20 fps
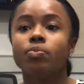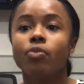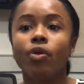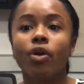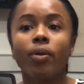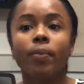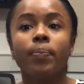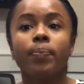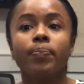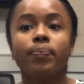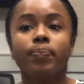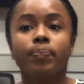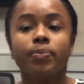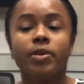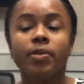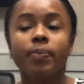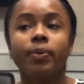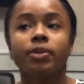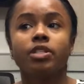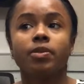more
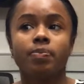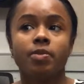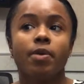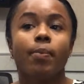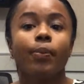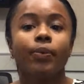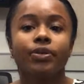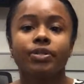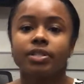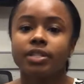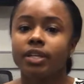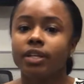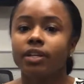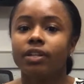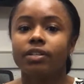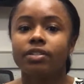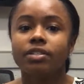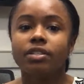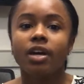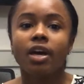people-to-people
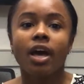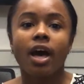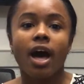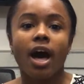skills